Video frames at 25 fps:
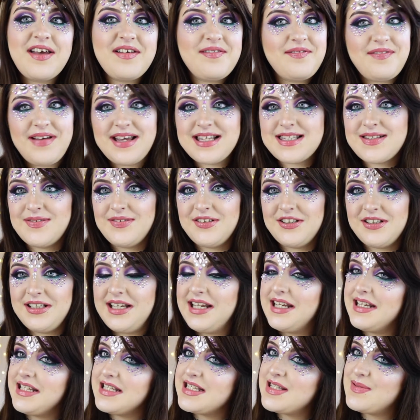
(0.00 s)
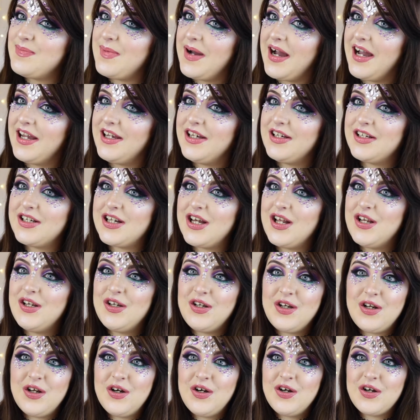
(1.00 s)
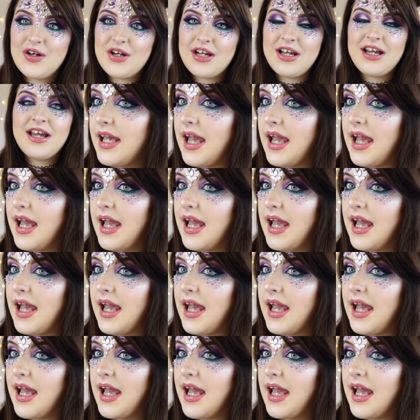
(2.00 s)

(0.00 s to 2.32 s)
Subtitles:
festival inspired look.